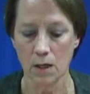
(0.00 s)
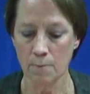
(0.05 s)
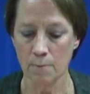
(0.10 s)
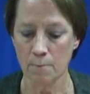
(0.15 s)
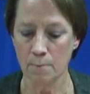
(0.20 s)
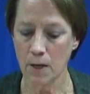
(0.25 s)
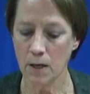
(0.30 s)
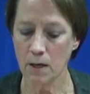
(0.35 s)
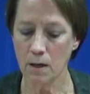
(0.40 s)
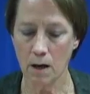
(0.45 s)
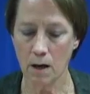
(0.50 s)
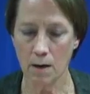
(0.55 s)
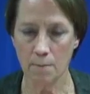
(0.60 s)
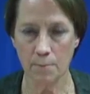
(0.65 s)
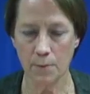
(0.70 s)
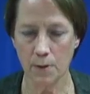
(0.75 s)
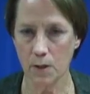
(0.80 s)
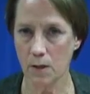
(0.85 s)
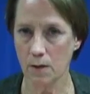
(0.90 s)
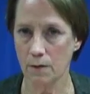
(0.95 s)
It may
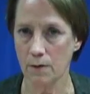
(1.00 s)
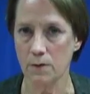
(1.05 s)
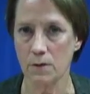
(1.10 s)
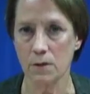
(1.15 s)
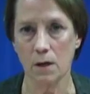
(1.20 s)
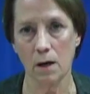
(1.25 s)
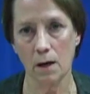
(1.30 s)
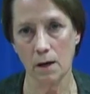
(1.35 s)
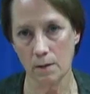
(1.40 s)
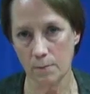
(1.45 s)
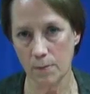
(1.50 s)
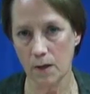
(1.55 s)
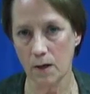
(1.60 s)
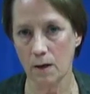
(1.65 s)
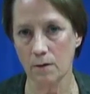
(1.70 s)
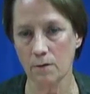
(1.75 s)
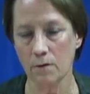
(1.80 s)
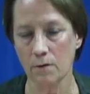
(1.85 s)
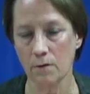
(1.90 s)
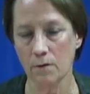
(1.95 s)
not be the time
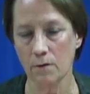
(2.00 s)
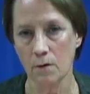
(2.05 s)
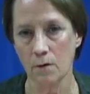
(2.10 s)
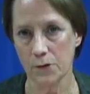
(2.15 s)
yet